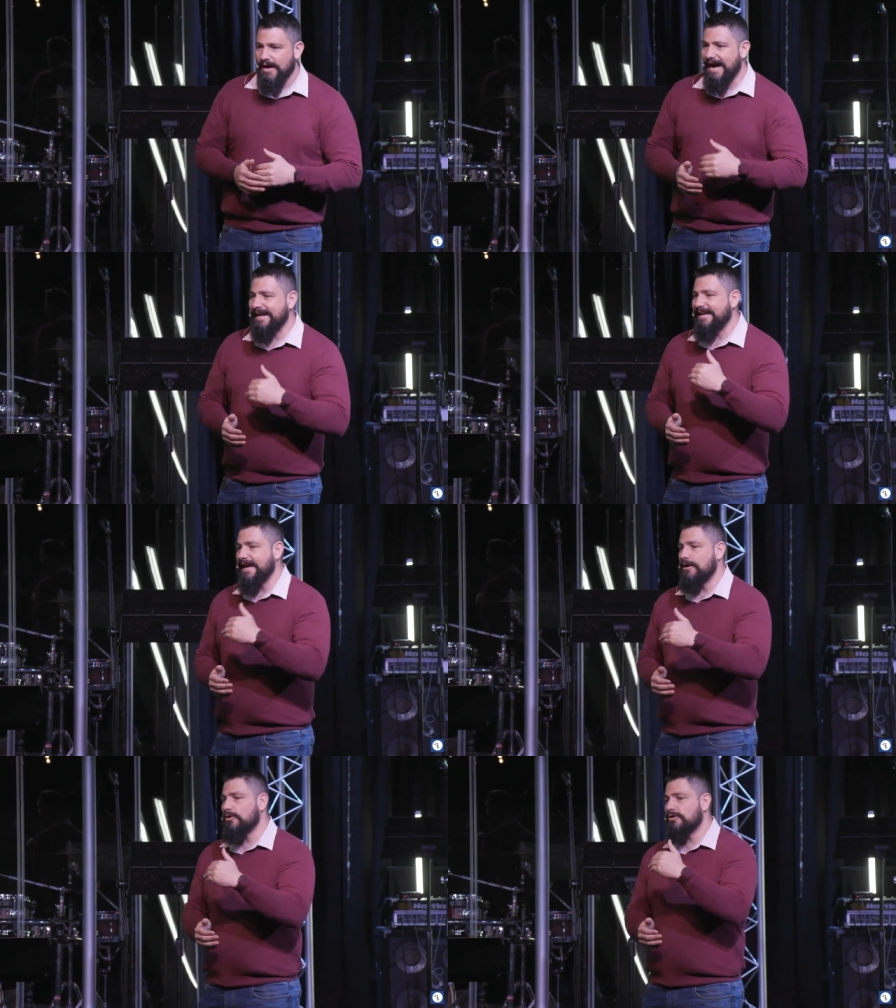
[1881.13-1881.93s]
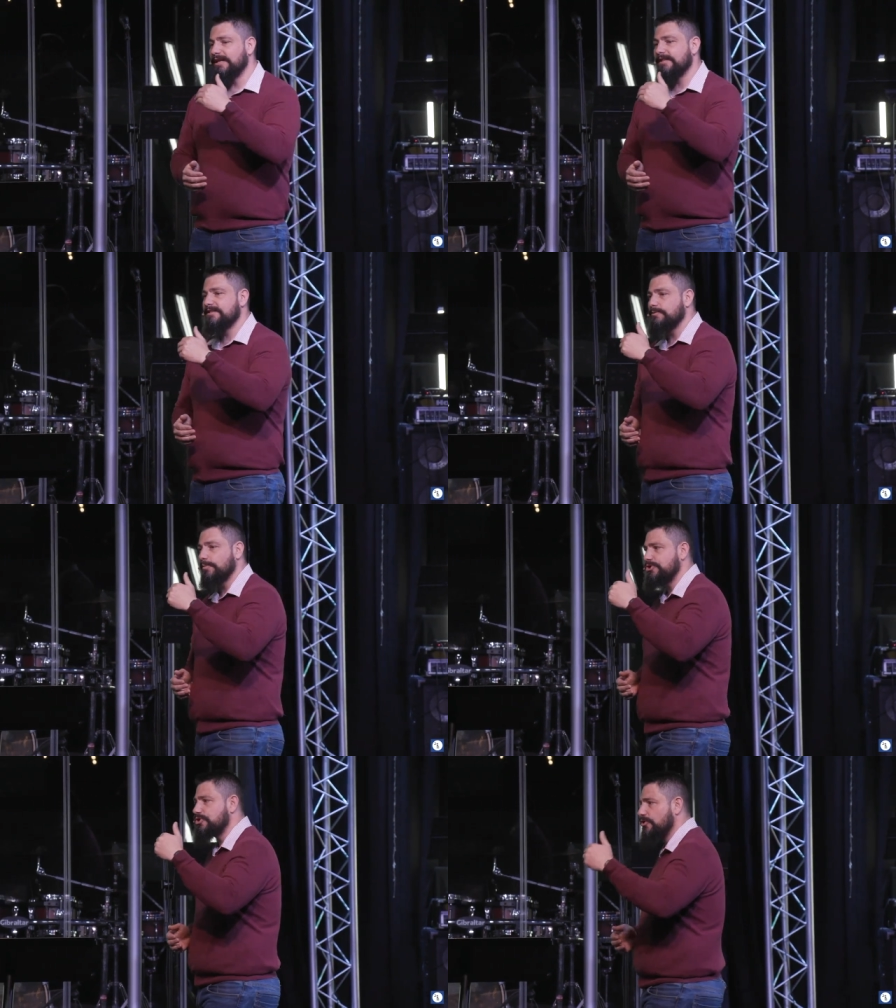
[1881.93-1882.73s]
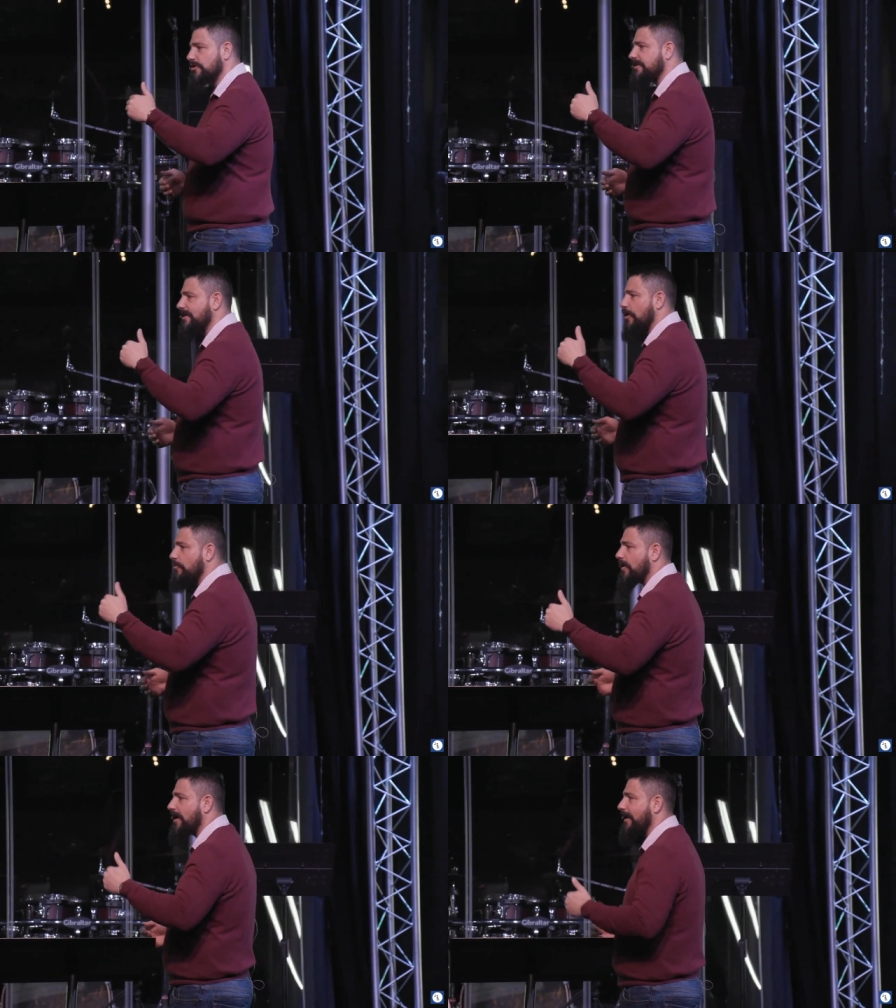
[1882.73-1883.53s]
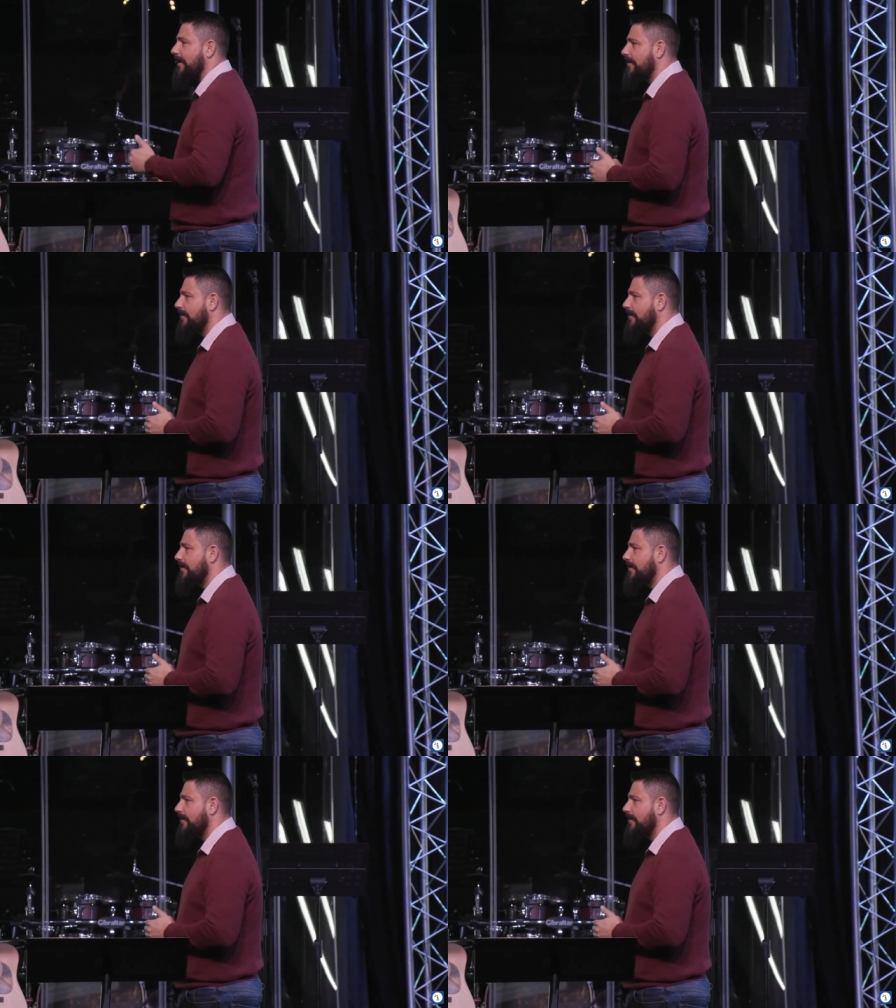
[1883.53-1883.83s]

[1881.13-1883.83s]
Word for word: I cannot let this opportunity go by